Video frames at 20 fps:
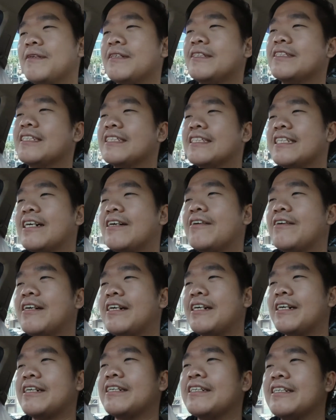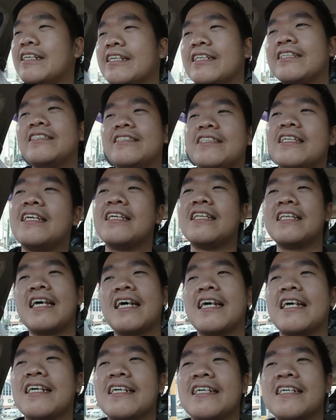That's just now I got
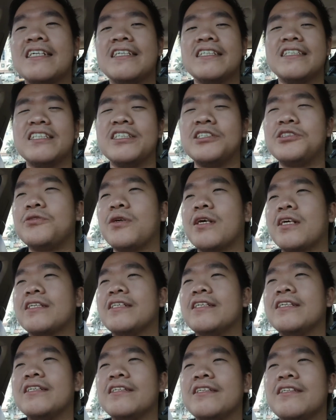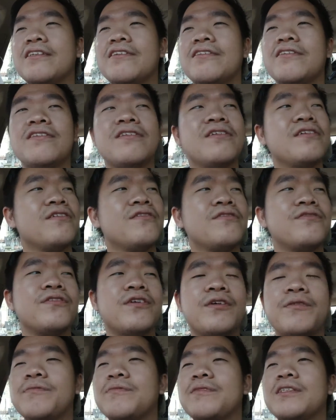like distracted
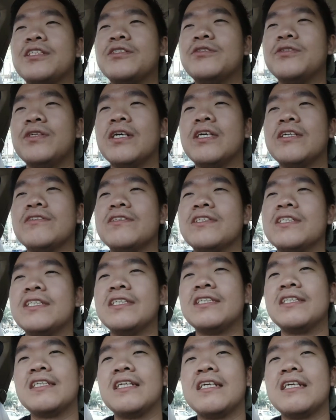from the 300.